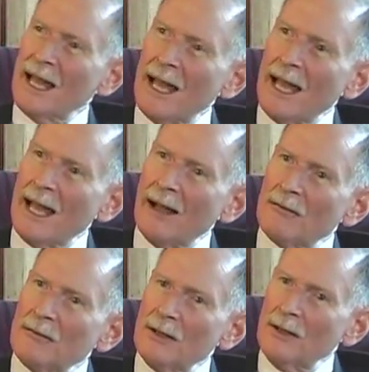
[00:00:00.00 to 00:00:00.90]

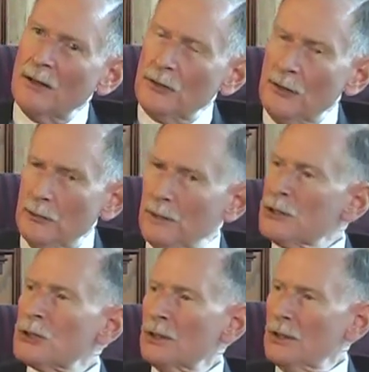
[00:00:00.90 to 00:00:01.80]
have the
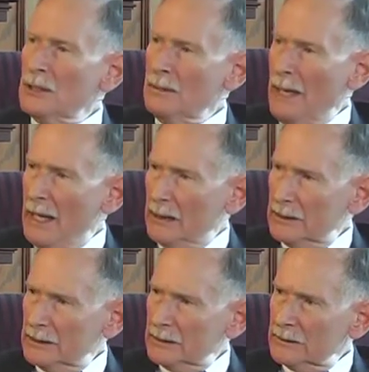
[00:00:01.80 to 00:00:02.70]
original
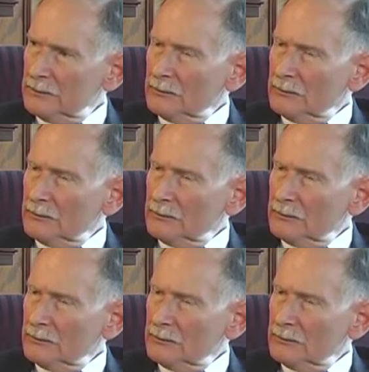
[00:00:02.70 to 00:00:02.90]
emails.